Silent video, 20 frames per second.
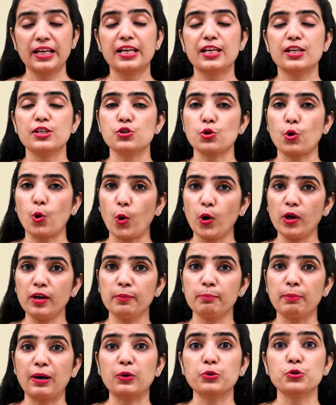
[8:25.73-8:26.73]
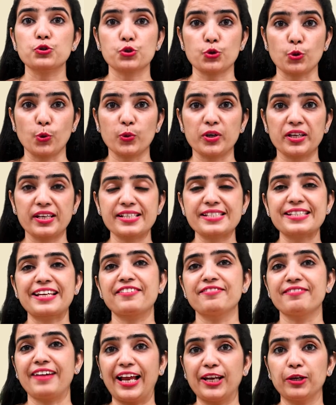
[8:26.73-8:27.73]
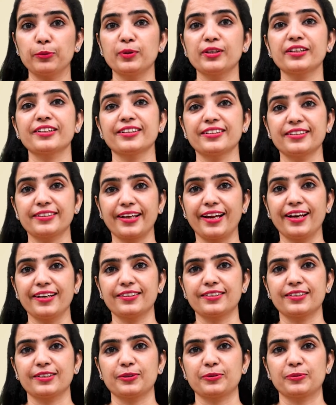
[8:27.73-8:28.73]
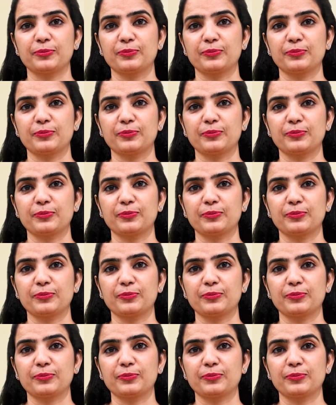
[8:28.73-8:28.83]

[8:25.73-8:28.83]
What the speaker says: is all about stories and valuable content.